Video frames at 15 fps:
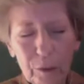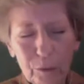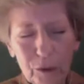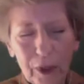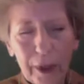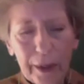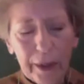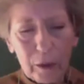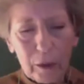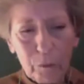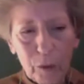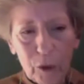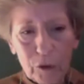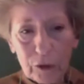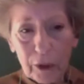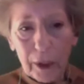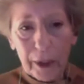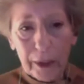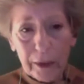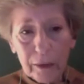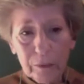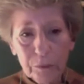I had about
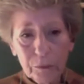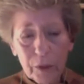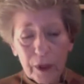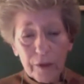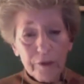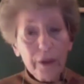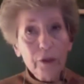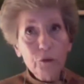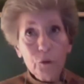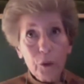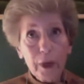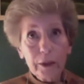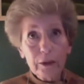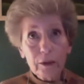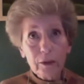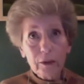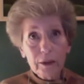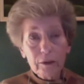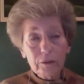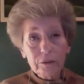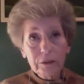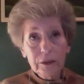dying. They tried to
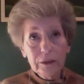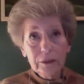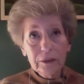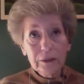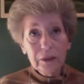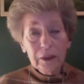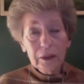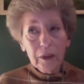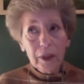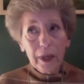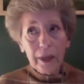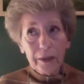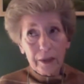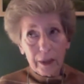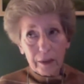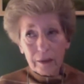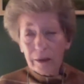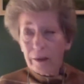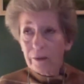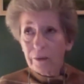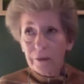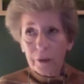live, and yet
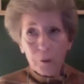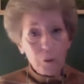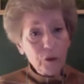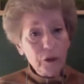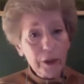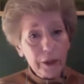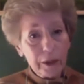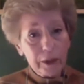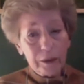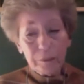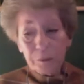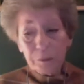they were taken.